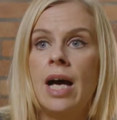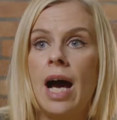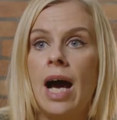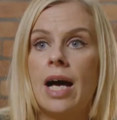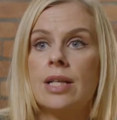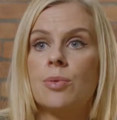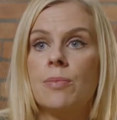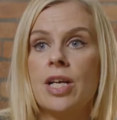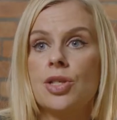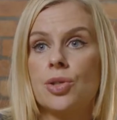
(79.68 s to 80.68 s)
and will
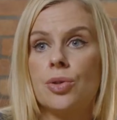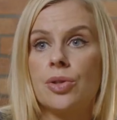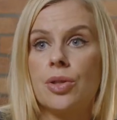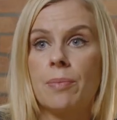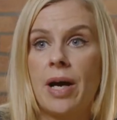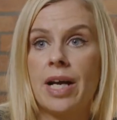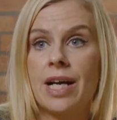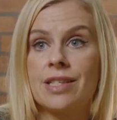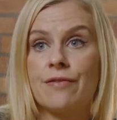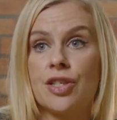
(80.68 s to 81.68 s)
make sure that the buyer
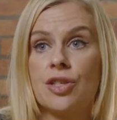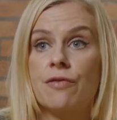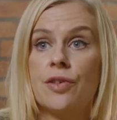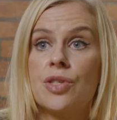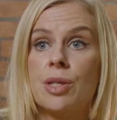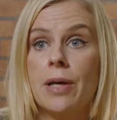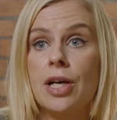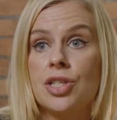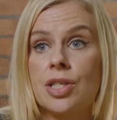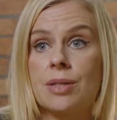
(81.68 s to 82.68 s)
has sufficient funds to
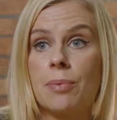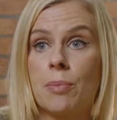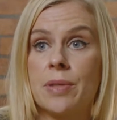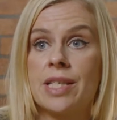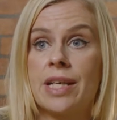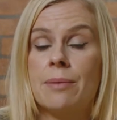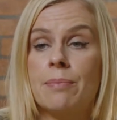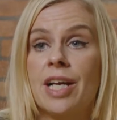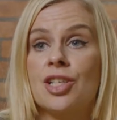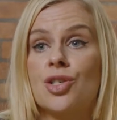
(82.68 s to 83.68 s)
purchase the property
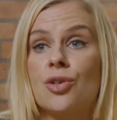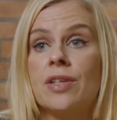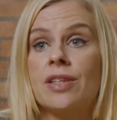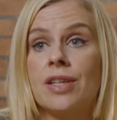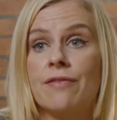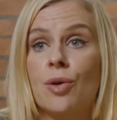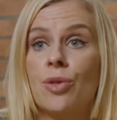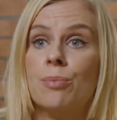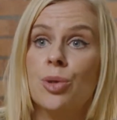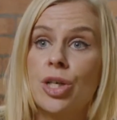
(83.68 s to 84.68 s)
by ensuring that they've got
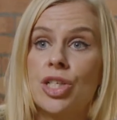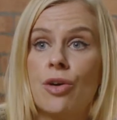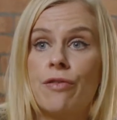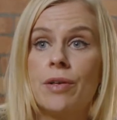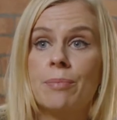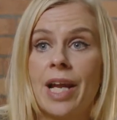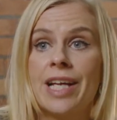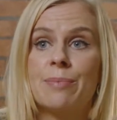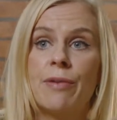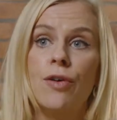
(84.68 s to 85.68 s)
the mortgage offer in
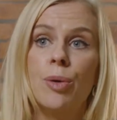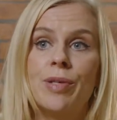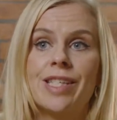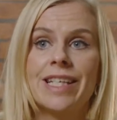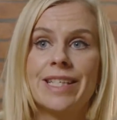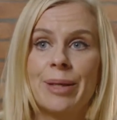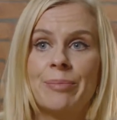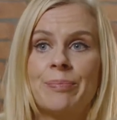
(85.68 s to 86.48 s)
place before proceeding.